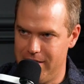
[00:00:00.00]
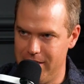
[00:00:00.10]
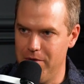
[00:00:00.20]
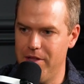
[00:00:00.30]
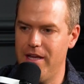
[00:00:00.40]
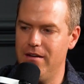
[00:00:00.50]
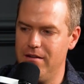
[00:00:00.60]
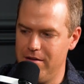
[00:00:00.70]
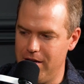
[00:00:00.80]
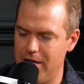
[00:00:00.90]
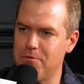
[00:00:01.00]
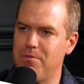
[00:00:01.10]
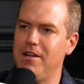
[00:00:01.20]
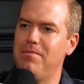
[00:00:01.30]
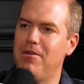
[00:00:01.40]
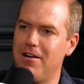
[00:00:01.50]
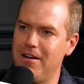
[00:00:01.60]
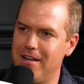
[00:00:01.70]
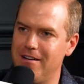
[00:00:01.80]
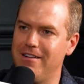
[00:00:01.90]
deal with it. You had your pity
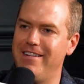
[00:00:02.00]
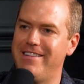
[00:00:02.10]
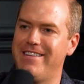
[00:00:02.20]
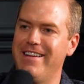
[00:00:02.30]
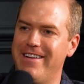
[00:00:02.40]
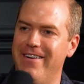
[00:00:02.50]
party. Let's get